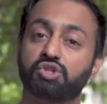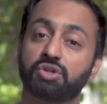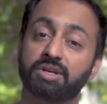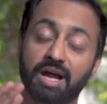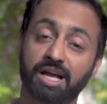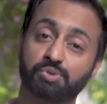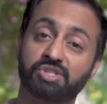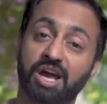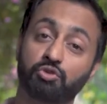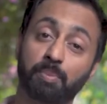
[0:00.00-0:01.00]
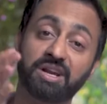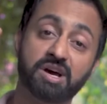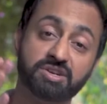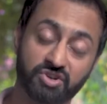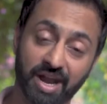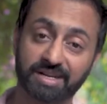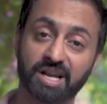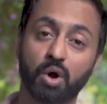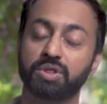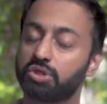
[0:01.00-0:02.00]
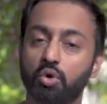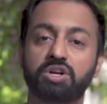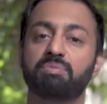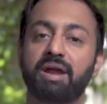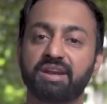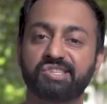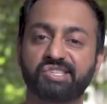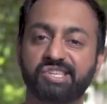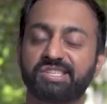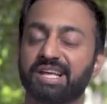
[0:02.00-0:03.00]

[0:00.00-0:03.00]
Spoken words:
So the tasks which have to be done right now with no dependencies,